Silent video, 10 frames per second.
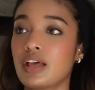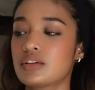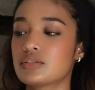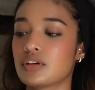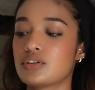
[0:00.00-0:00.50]

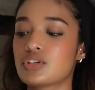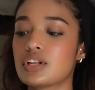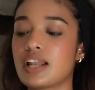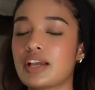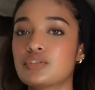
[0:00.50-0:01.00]
So I usually
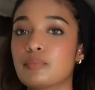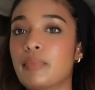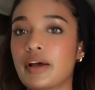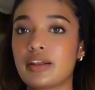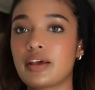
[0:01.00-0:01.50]
like to
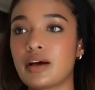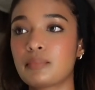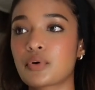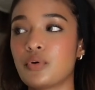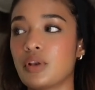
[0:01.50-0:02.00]
bun it
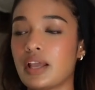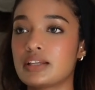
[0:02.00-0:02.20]
up or